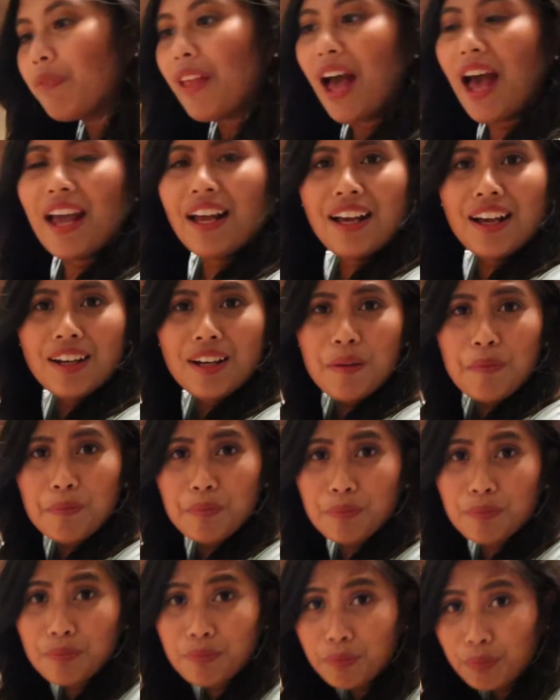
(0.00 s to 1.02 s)
I cut
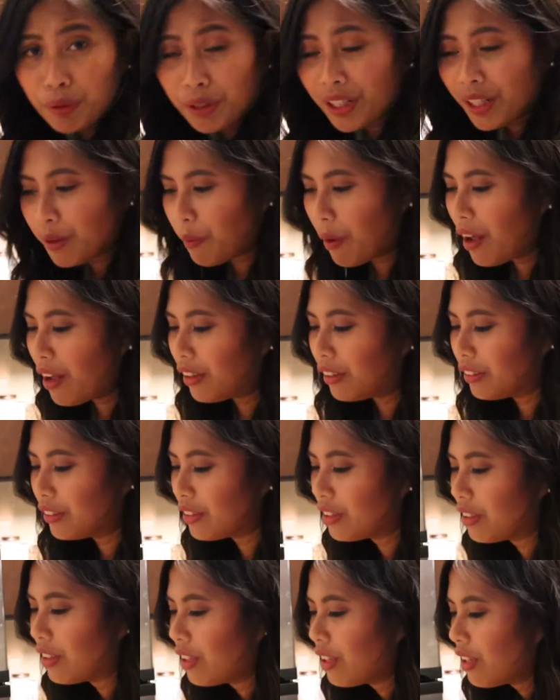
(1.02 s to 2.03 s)
it pretty well.
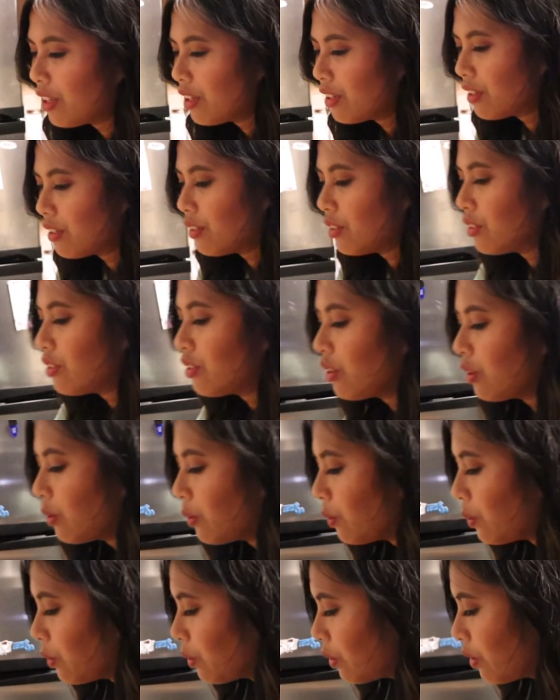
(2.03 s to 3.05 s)

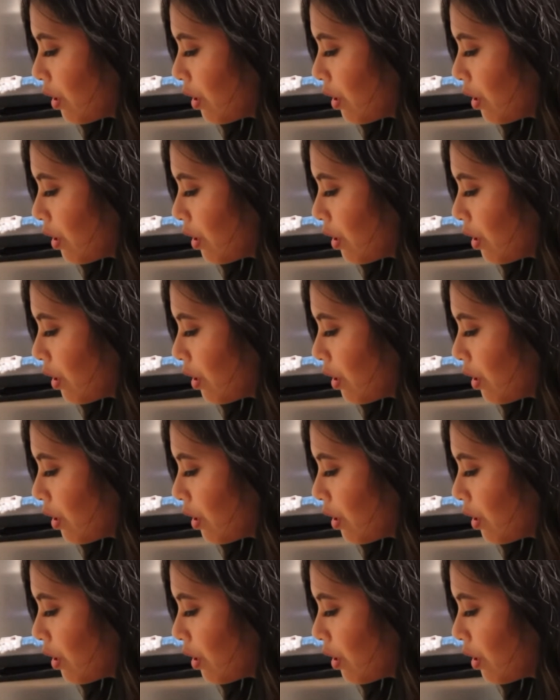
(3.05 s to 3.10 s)
So